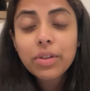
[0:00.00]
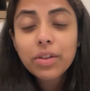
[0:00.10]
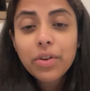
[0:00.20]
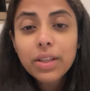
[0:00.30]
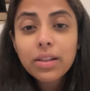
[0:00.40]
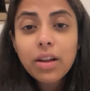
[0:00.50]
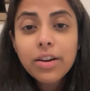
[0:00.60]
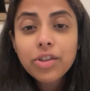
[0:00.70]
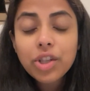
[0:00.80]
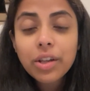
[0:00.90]
ignoring the
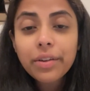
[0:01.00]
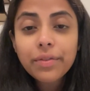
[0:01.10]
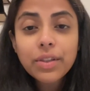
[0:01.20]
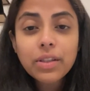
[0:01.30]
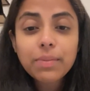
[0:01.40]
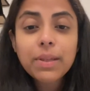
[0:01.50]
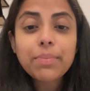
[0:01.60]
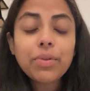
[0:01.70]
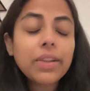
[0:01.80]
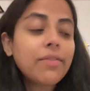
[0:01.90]
large physics
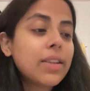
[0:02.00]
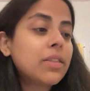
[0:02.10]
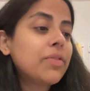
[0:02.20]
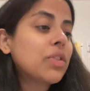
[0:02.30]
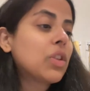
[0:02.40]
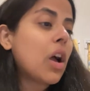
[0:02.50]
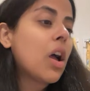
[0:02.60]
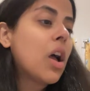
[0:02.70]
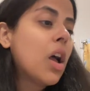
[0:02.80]
people, and vice versa.